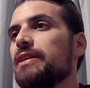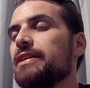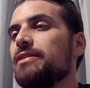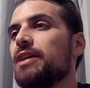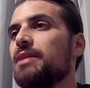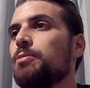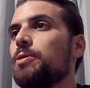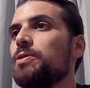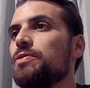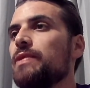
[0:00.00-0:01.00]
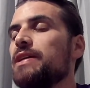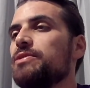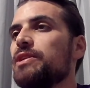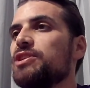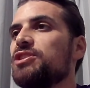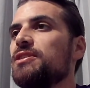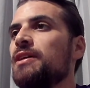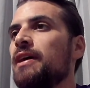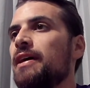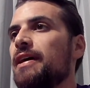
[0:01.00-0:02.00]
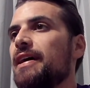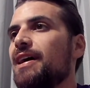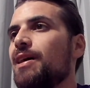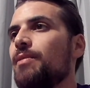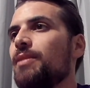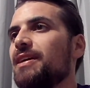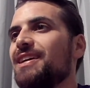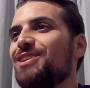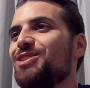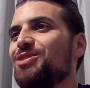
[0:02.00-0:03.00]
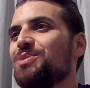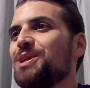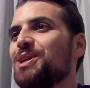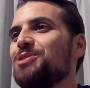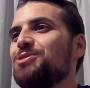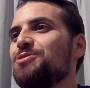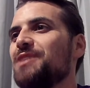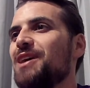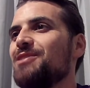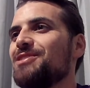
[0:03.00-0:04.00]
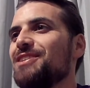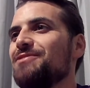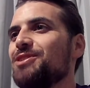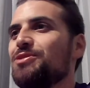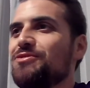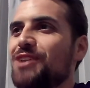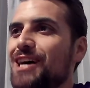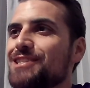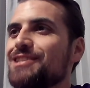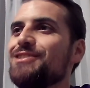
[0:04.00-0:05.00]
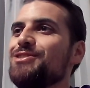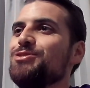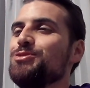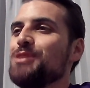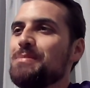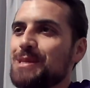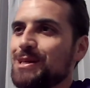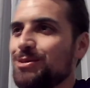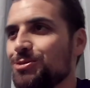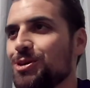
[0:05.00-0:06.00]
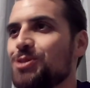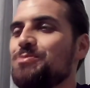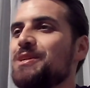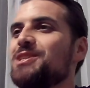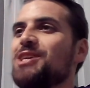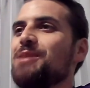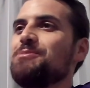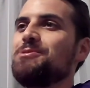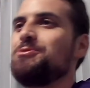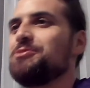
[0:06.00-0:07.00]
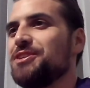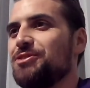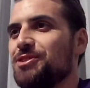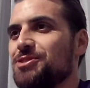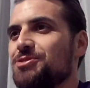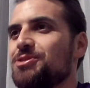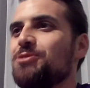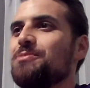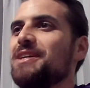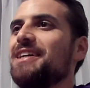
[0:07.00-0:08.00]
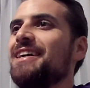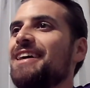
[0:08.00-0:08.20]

I can kind of point you in the right direction. Again, I don't want to go too far as giving you advice and then you do something and it all goes pear-shaped and you said, Chris, you told me.